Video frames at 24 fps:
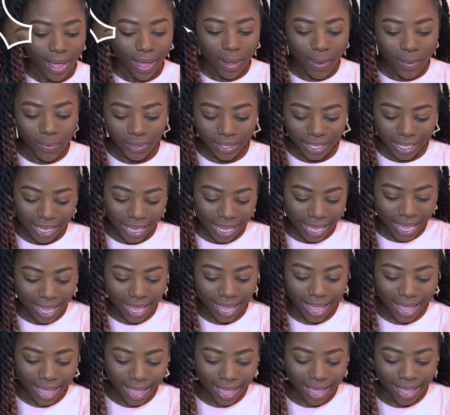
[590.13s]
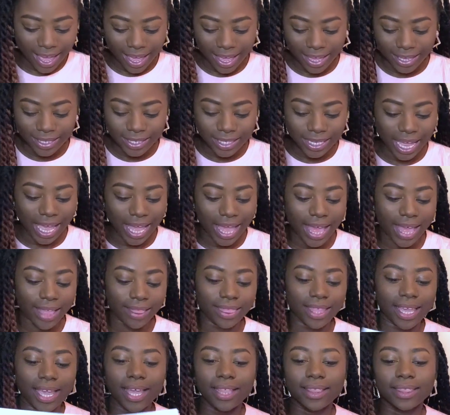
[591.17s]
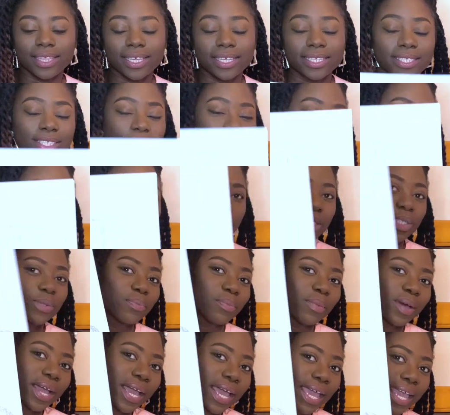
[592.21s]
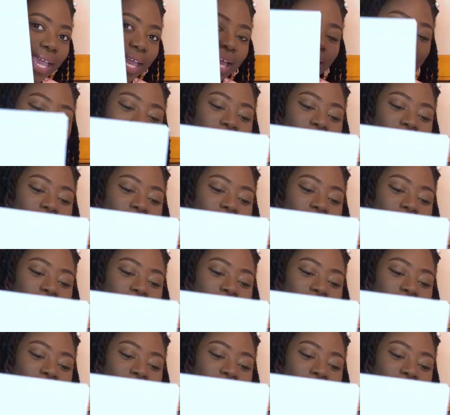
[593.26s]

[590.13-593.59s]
Okay, and then this is just my